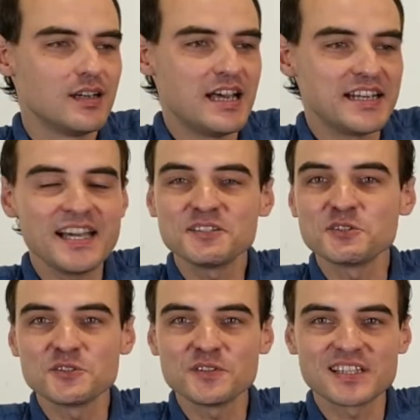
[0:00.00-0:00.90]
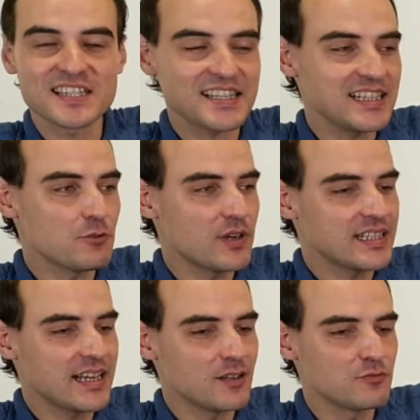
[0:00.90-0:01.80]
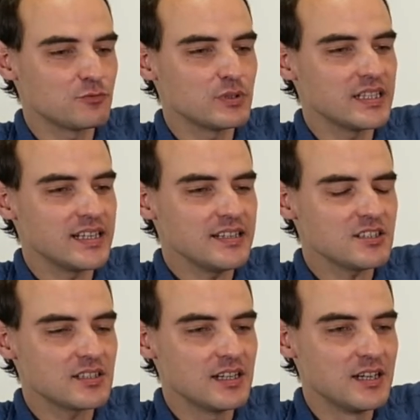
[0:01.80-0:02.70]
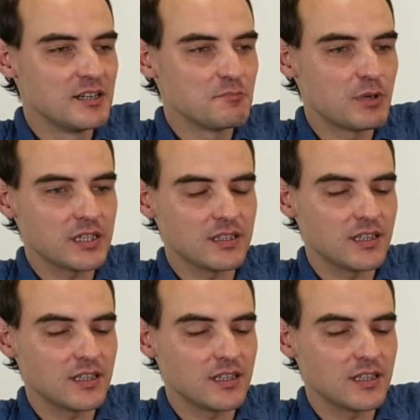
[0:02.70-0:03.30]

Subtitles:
and I don't know exactly what kind of wood it is, but